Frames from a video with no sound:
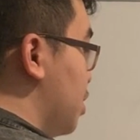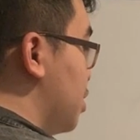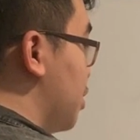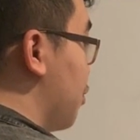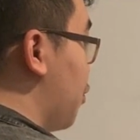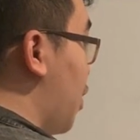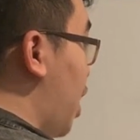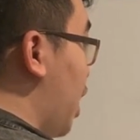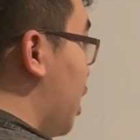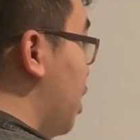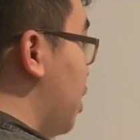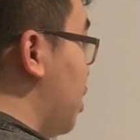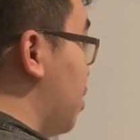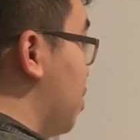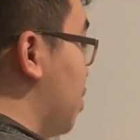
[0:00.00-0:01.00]
to
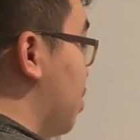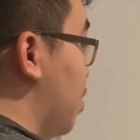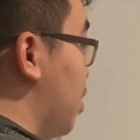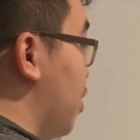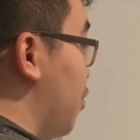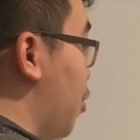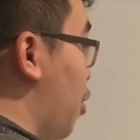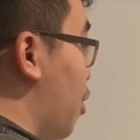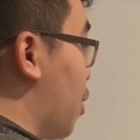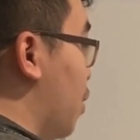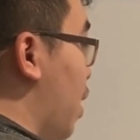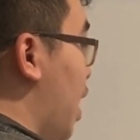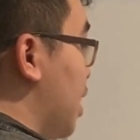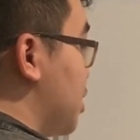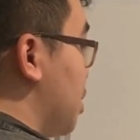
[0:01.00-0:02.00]
find the
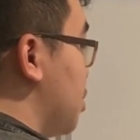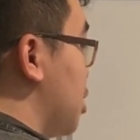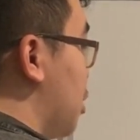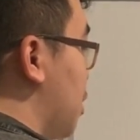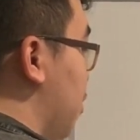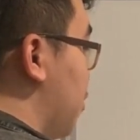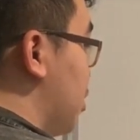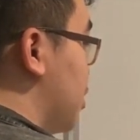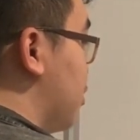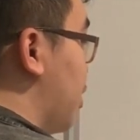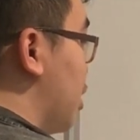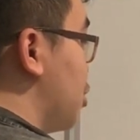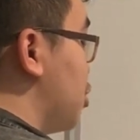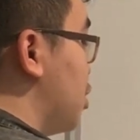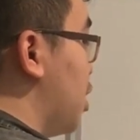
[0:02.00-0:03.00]
vertical asymptote of this
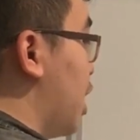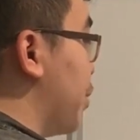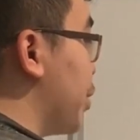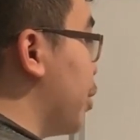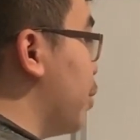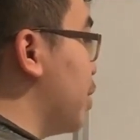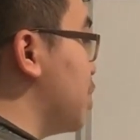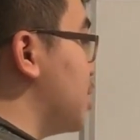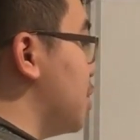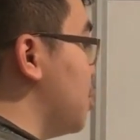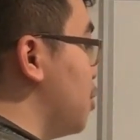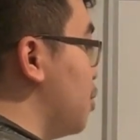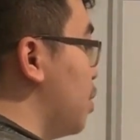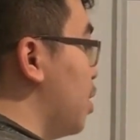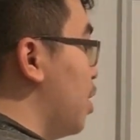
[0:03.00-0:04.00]
function, I'm going
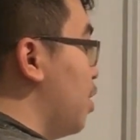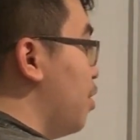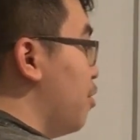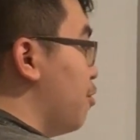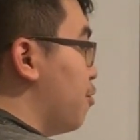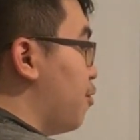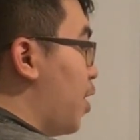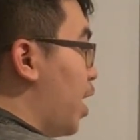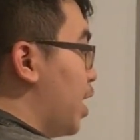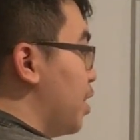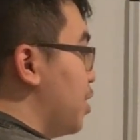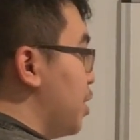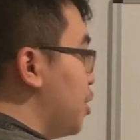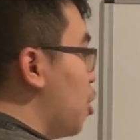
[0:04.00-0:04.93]
to find the